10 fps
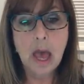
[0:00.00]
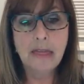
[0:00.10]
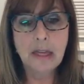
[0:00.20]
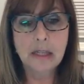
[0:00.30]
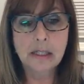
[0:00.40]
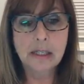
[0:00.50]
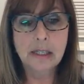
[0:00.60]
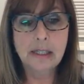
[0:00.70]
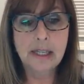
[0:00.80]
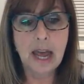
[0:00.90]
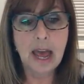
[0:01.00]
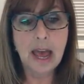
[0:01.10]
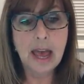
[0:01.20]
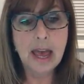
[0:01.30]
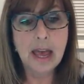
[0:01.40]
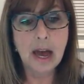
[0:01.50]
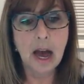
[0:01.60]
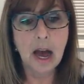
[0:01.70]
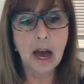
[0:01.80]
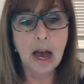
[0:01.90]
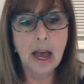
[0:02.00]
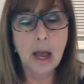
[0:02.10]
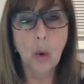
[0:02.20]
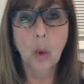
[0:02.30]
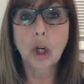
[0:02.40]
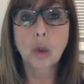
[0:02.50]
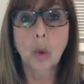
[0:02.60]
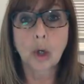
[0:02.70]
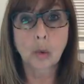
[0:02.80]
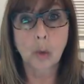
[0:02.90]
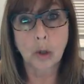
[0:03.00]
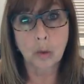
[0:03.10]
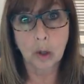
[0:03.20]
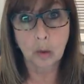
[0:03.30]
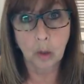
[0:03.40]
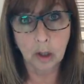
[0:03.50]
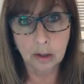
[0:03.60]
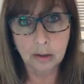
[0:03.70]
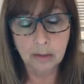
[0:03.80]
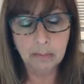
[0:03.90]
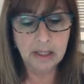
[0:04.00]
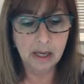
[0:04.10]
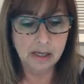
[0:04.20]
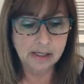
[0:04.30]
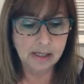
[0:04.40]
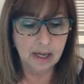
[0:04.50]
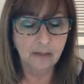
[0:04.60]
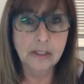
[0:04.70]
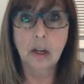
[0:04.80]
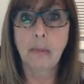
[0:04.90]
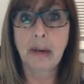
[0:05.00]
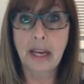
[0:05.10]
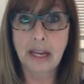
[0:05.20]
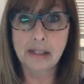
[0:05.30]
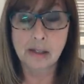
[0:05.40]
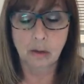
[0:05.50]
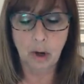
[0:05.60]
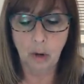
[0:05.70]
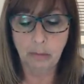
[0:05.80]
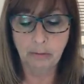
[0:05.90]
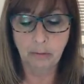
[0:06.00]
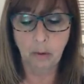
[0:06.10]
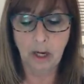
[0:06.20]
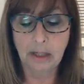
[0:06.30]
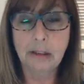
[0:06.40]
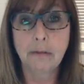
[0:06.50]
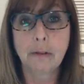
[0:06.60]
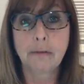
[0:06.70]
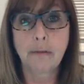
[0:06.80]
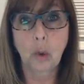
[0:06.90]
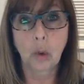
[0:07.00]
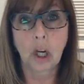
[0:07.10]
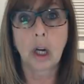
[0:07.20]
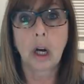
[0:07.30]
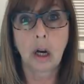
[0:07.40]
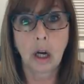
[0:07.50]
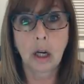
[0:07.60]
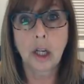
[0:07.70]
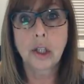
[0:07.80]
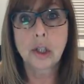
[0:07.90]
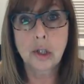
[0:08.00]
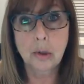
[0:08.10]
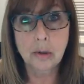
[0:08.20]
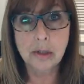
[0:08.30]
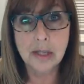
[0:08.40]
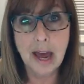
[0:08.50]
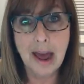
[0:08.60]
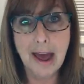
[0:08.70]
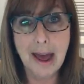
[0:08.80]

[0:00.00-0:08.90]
And then today I worked, worked, worked, worked, worked because I have to get all my eggs in a row before I leave for Florida on Tuesday.